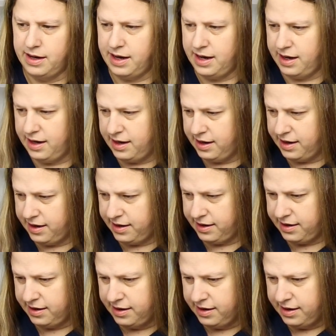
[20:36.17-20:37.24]

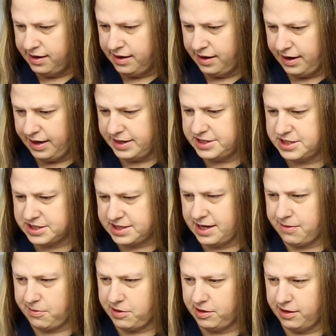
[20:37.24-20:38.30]
and it just
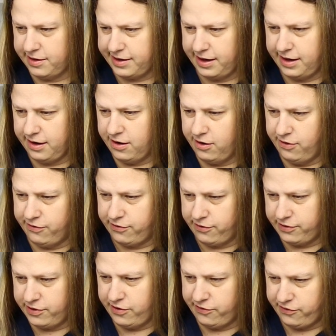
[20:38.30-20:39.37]
kept clogging over
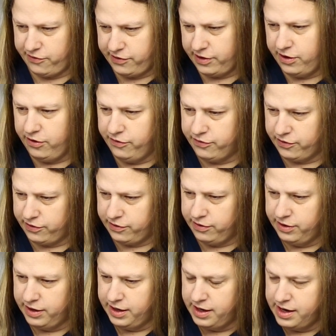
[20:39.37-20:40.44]
and over and over.